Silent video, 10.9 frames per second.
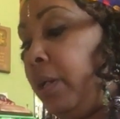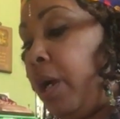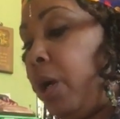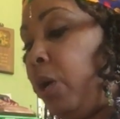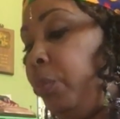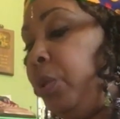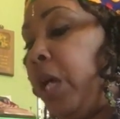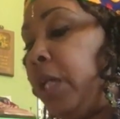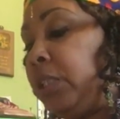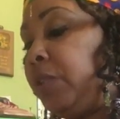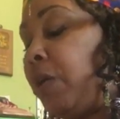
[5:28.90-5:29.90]
I hope you
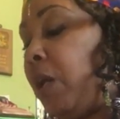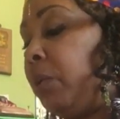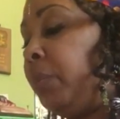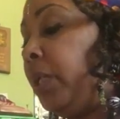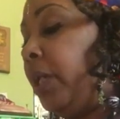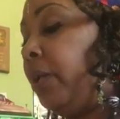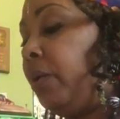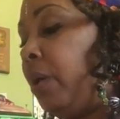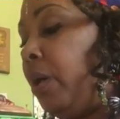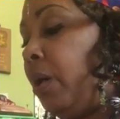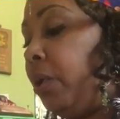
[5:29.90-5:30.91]
guys is following me there.
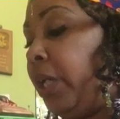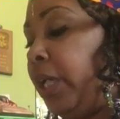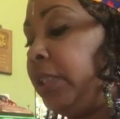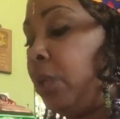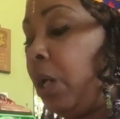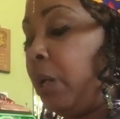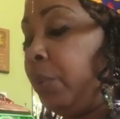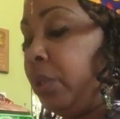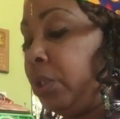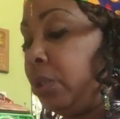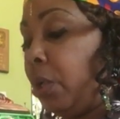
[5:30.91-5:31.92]
Okay, so I'm going
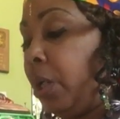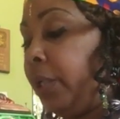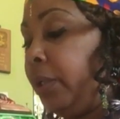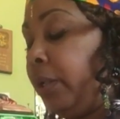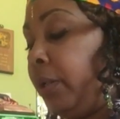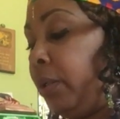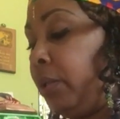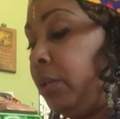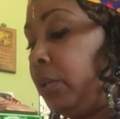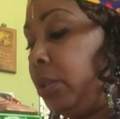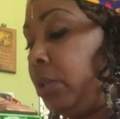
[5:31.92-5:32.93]
to start
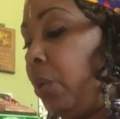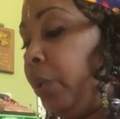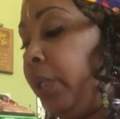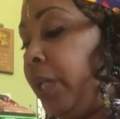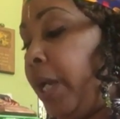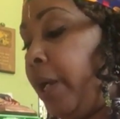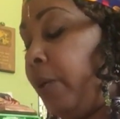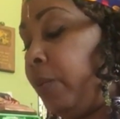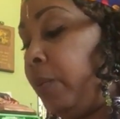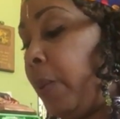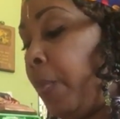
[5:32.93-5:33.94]
sewing now,